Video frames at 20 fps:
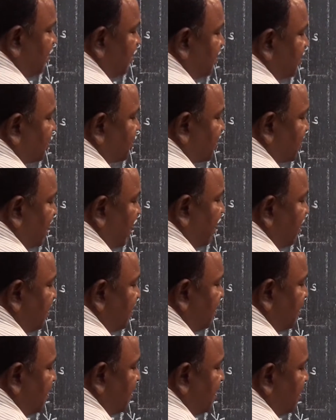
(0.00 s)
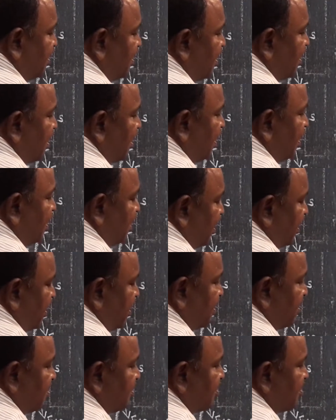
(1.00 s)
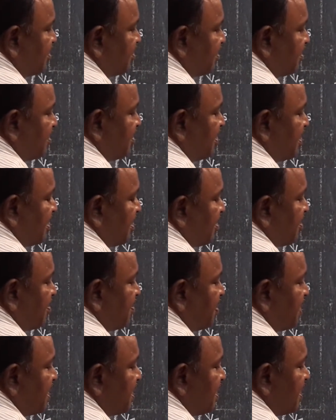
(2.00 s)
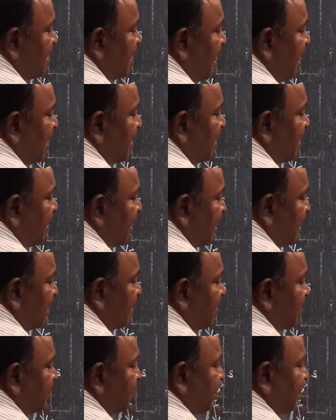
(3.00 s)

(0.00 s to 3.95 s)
sin theta into BIL.